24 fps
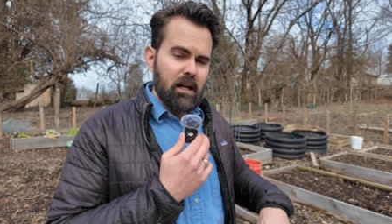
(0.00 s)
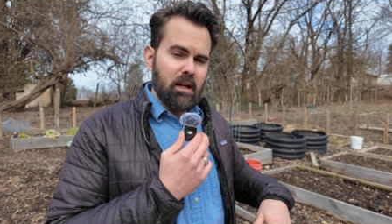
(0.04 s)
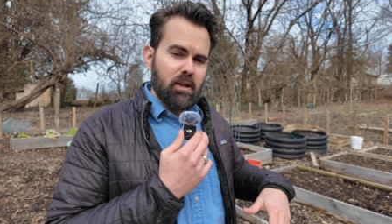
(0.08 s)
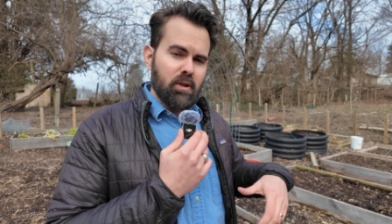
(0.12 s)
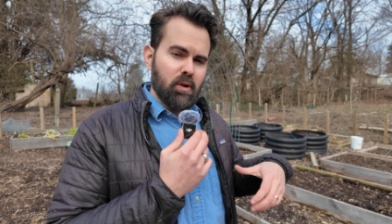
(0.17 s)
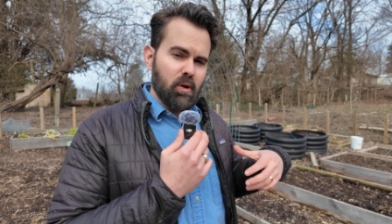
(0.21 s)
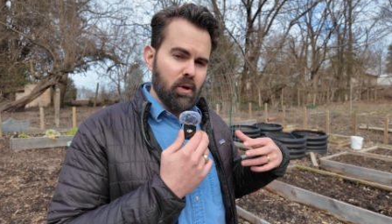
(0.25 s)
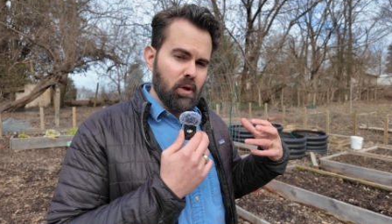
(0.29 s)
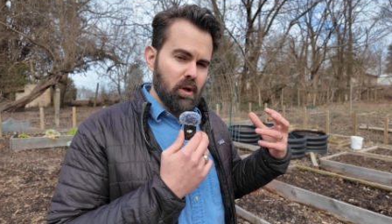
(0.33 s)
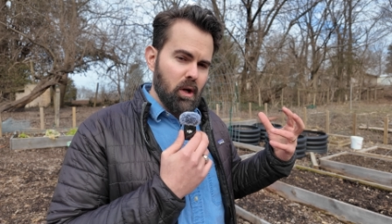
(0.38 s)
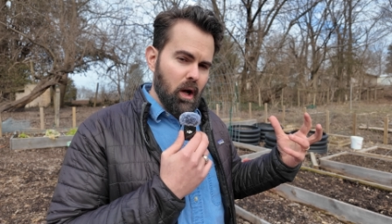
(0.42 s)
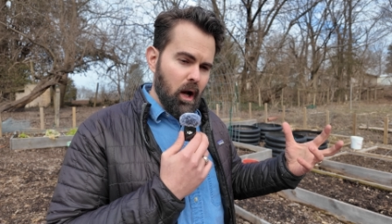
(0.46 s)

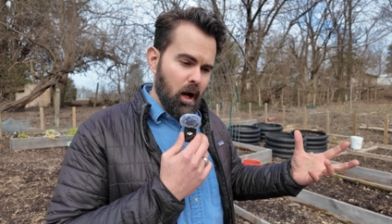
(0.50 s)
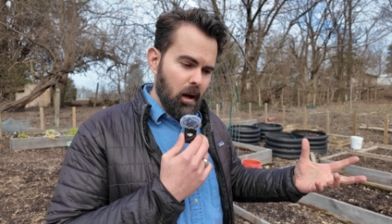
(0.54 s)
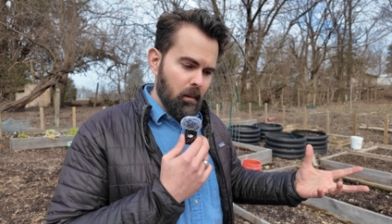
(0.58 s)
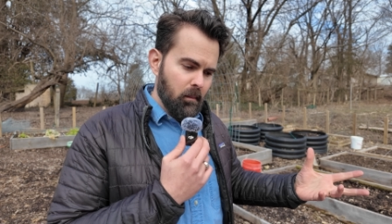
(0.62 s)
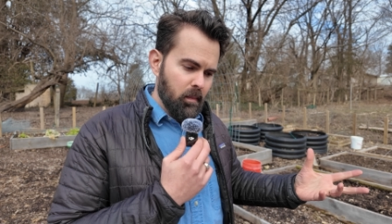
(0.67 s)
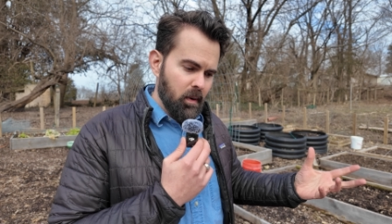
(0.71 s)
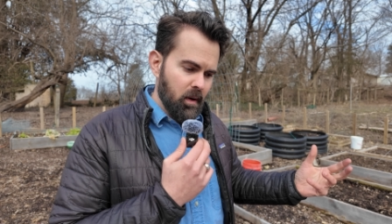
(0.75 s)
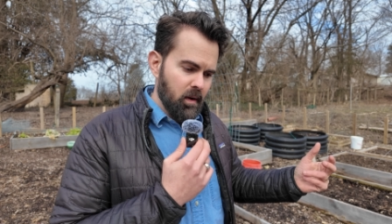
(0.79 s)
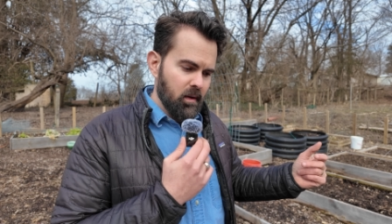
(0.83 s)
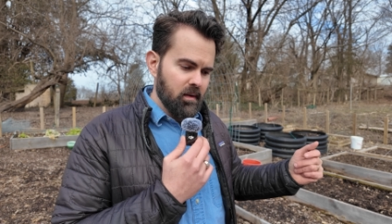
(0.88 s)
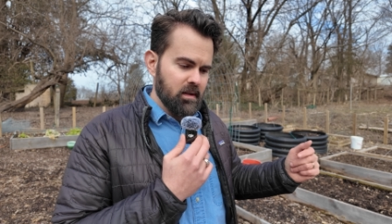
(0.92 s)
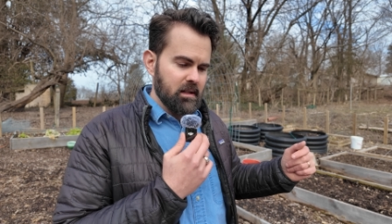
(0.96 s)
Your
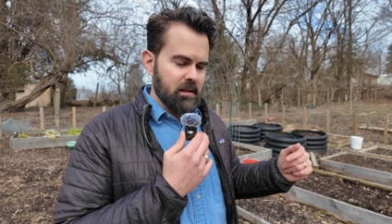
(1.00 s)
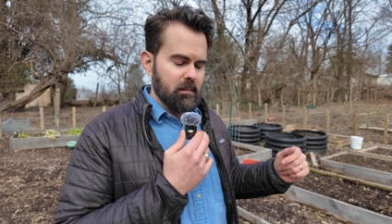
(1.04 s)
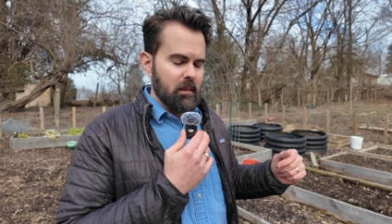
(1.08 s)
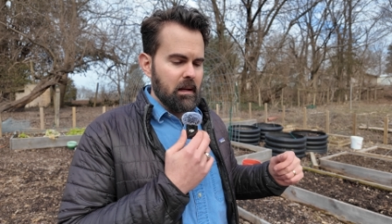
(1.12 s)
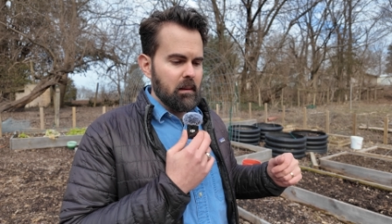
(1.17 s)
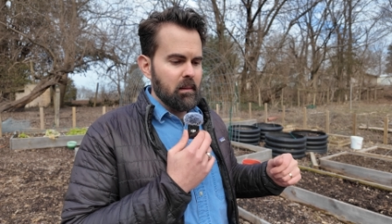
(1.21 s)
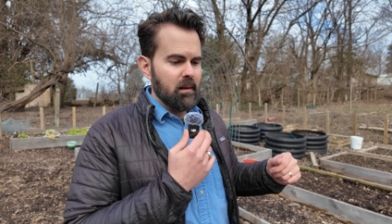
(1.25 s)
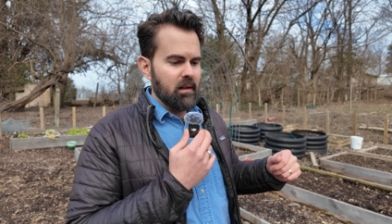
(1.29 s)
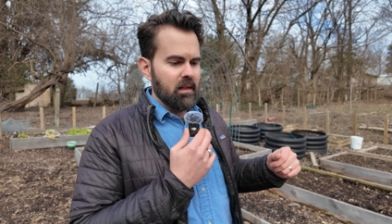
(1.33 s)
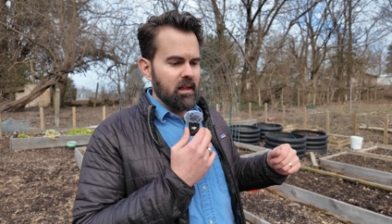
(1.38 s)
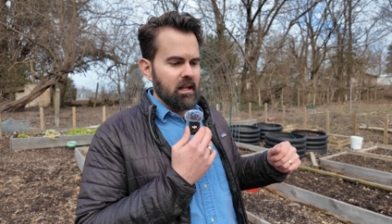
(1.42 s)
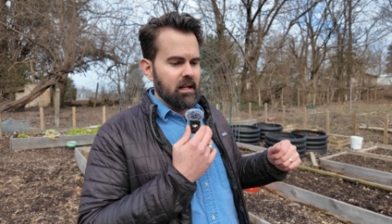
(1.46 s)
compost,
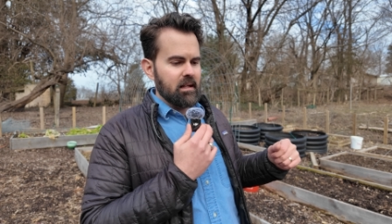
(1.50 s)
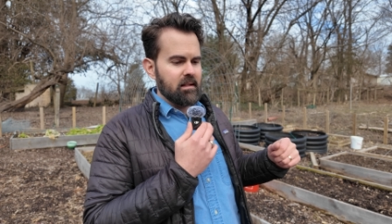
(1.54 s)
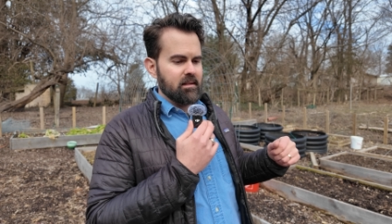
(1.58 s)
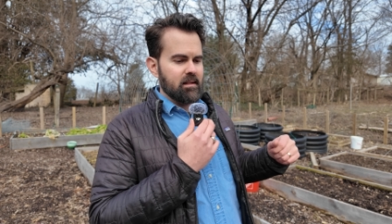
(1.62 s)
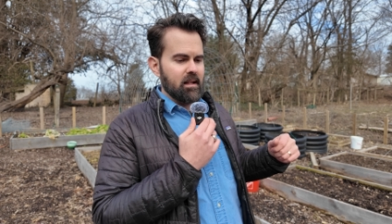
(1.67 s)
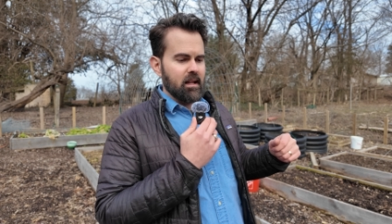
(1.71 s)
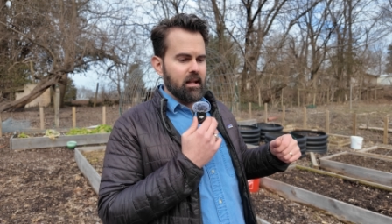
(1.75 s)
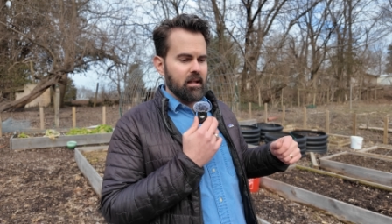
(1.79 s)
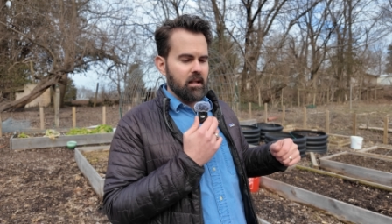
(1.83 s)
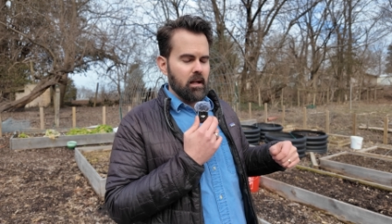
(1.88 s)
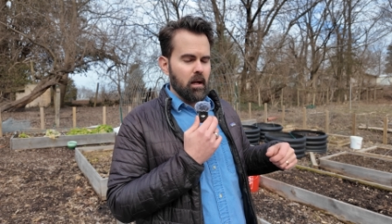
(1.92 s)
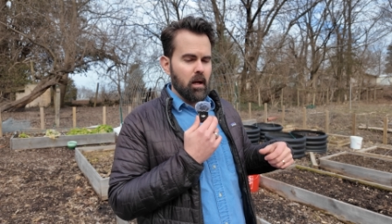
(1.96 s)
maybe things
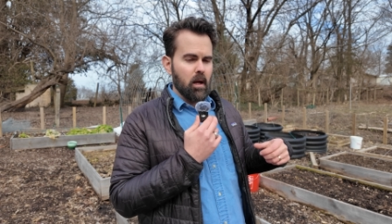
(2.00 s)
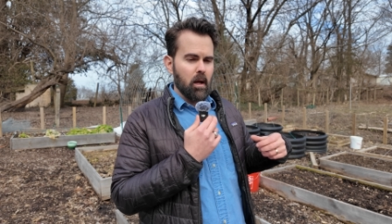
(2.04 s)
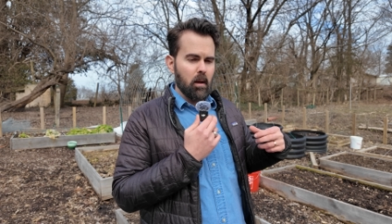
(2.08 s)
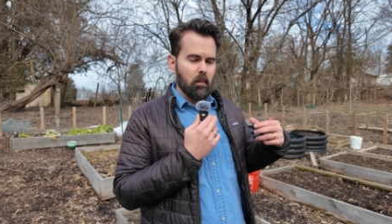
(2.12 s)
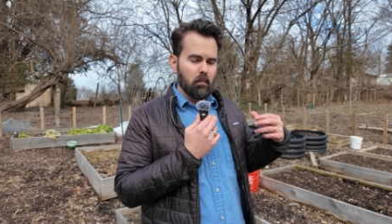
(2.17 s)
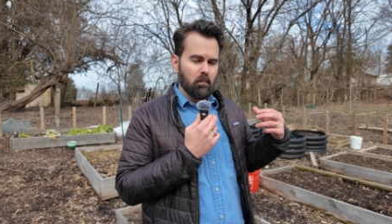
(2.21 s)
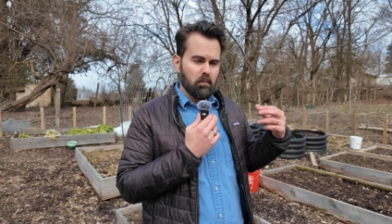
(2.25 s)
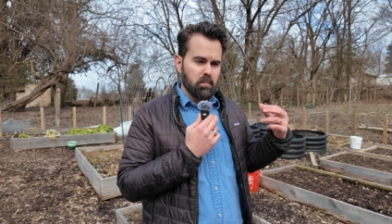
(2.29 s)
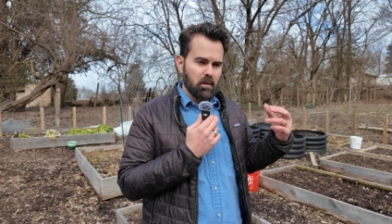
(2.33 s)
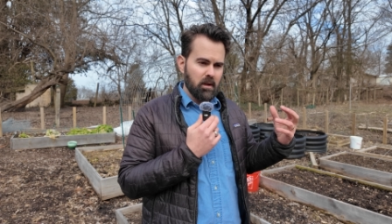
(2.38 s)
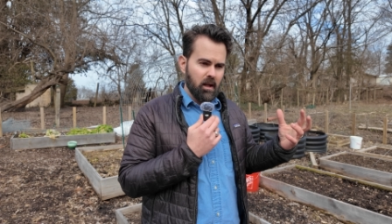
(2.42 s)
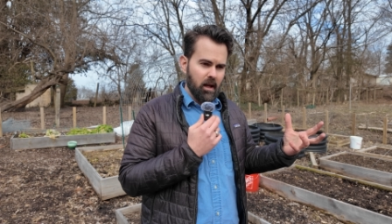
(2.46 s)
like
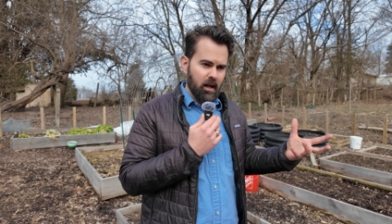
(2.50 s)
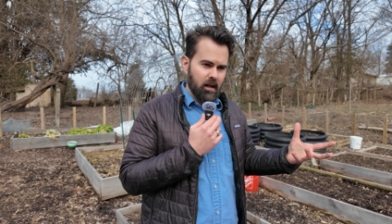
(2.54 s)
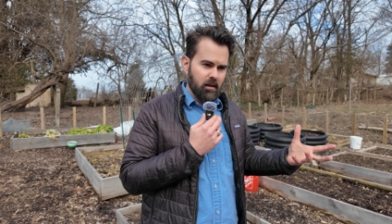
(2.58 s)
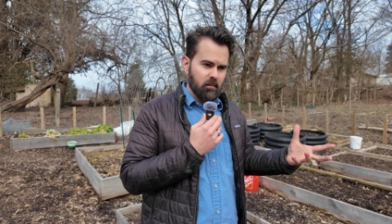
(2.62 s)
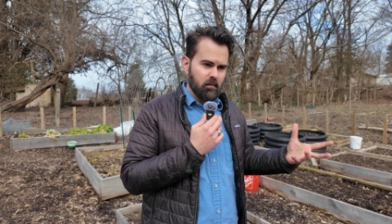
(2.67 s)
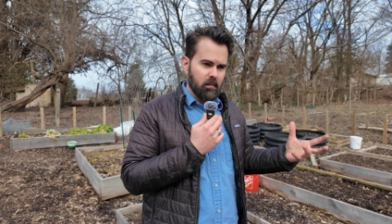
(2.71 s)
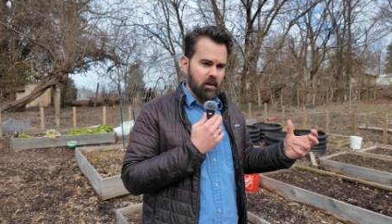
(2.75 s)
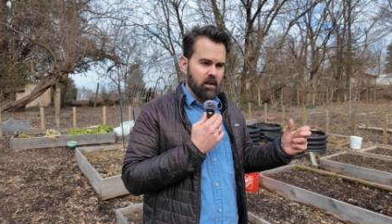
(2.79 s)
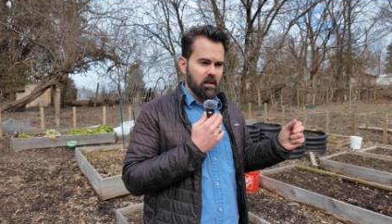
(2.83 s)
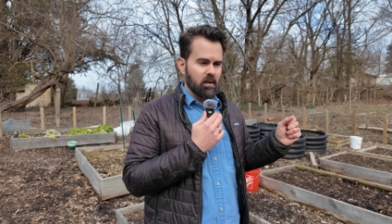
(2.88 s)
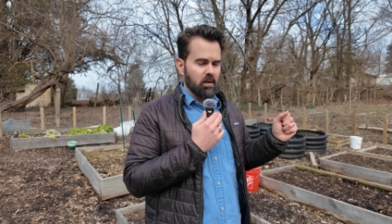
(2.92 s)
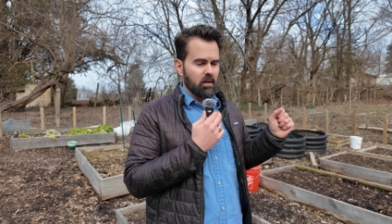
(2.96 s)
blood
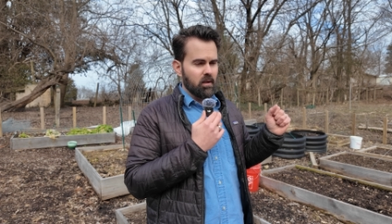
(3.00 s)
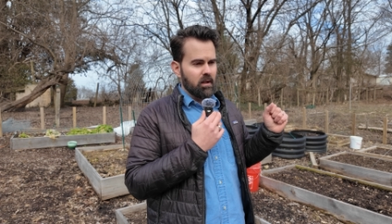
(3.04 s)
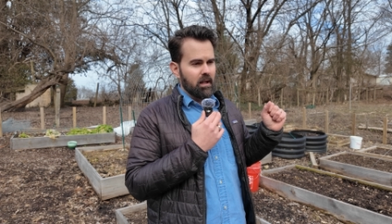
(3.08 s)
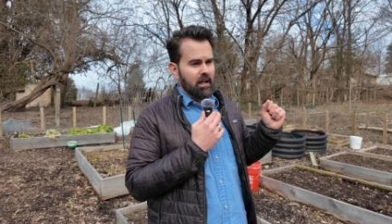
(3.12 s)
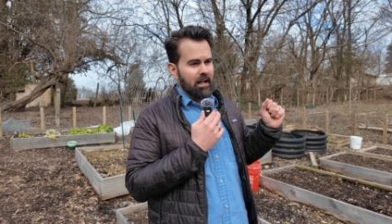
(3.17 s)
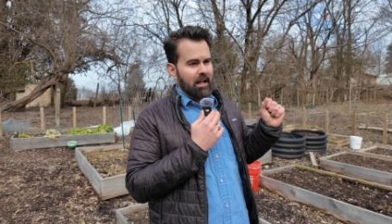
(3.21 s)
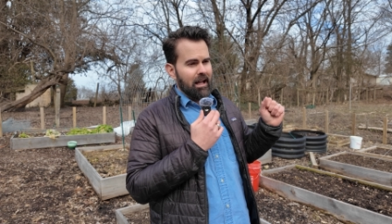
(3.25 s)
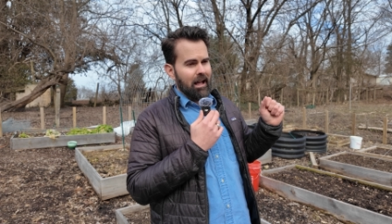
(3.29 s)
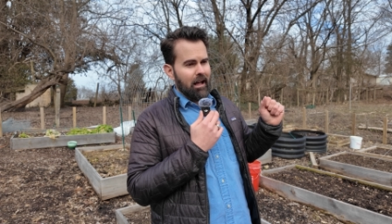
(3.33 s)
meal,